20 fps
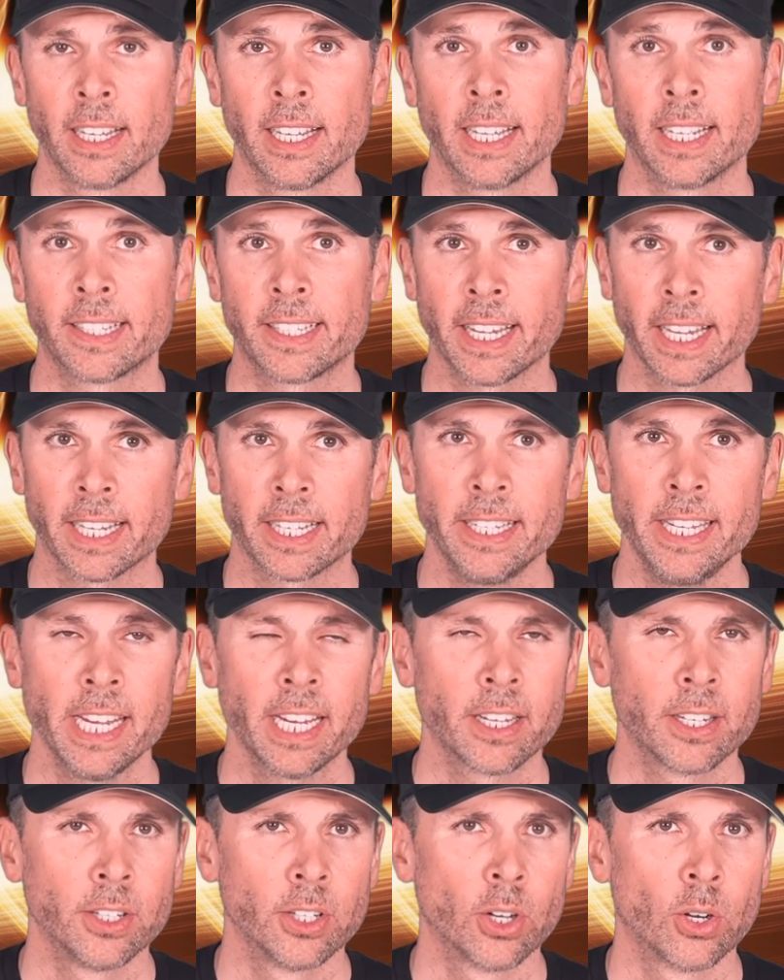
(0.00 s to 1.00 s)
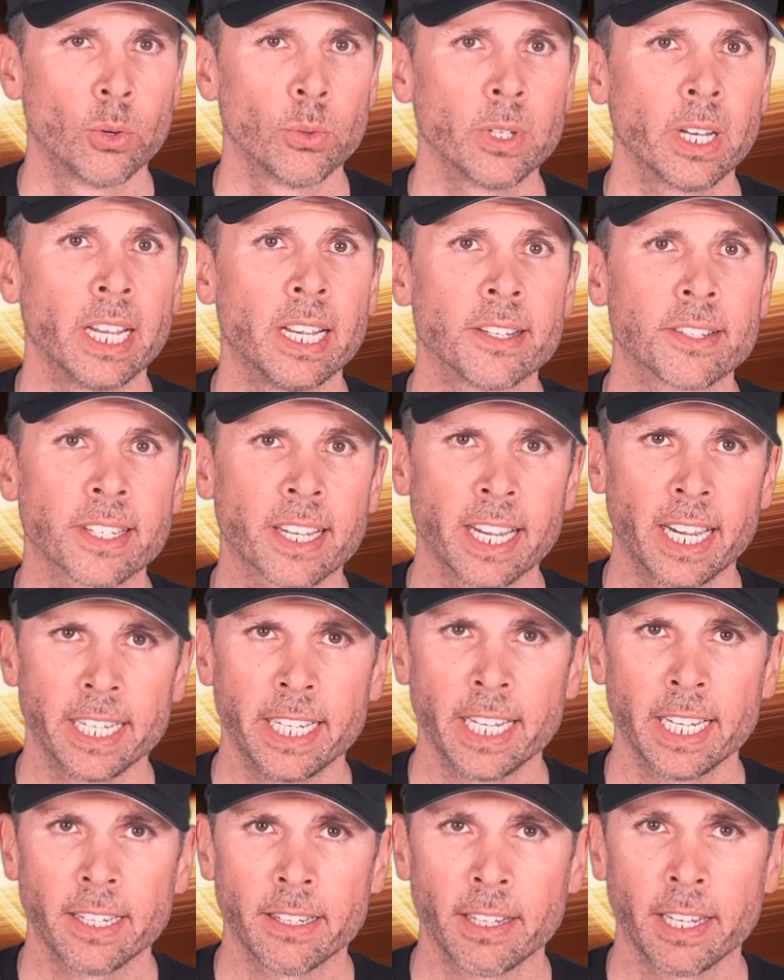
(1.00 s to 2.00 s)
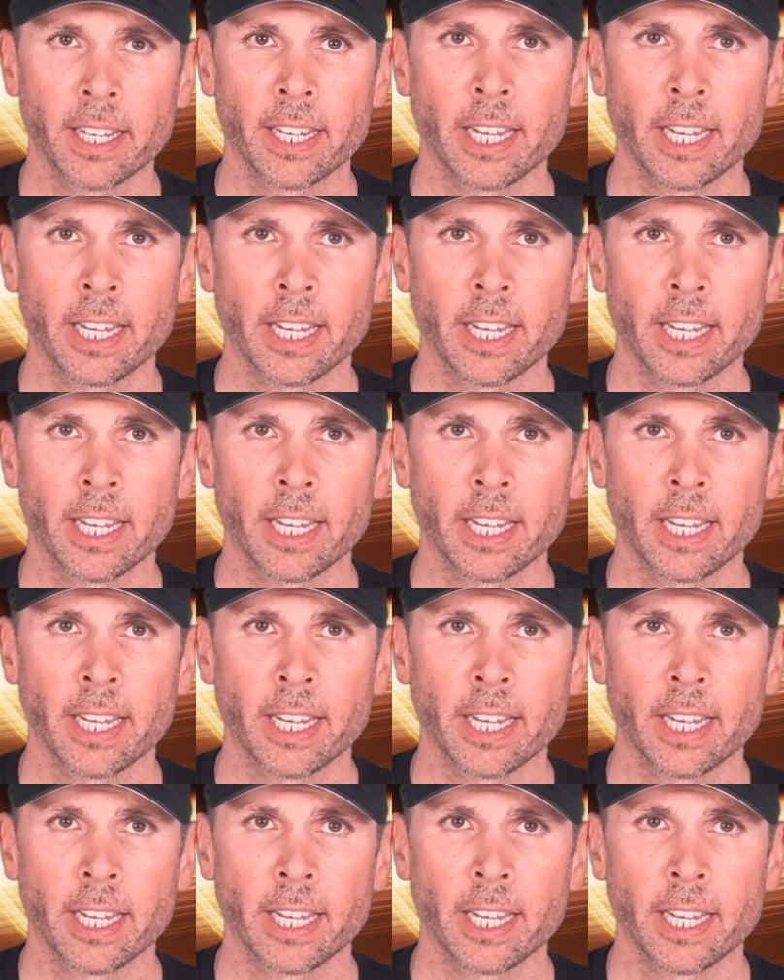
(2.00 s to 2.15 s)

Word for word: a technique known as kinetic